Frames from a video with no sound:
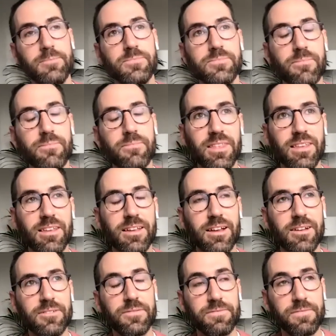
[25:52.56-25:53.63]
Um,
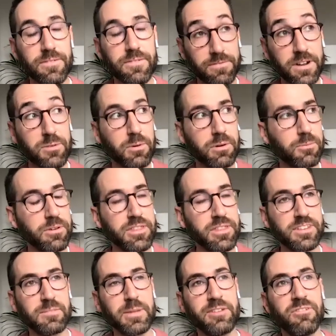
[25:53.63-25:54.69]
f- funny, one, one, of the
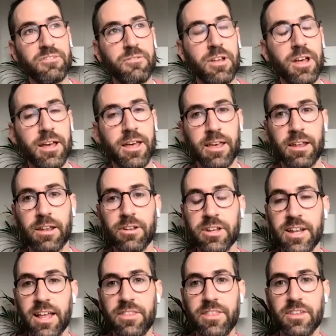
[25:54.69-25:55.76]
things I've been uh,
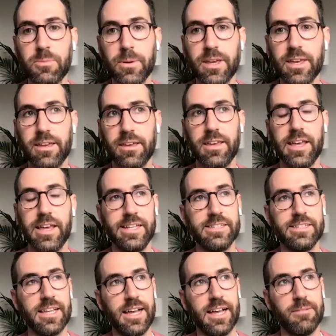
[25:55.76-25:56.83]
looking at this week
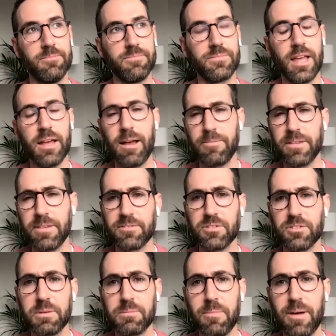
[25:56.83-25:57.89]
is um, I think
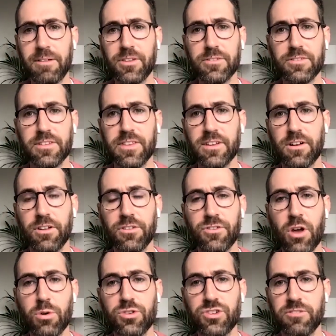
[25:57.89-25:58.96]
some people might have used this thing called
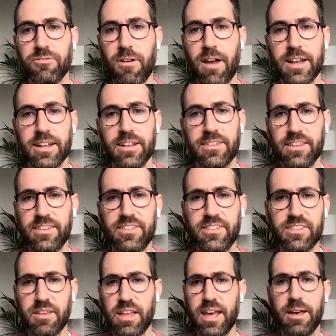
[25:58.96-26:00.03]
Notion, right? It's
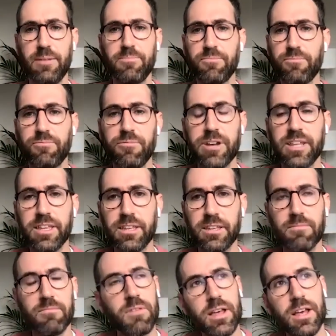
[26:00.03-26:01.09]
this um,
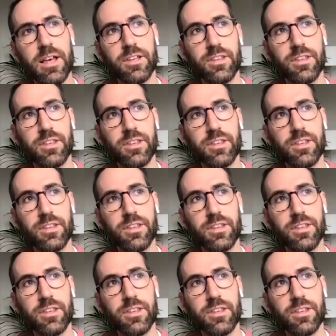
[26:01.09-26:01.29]
really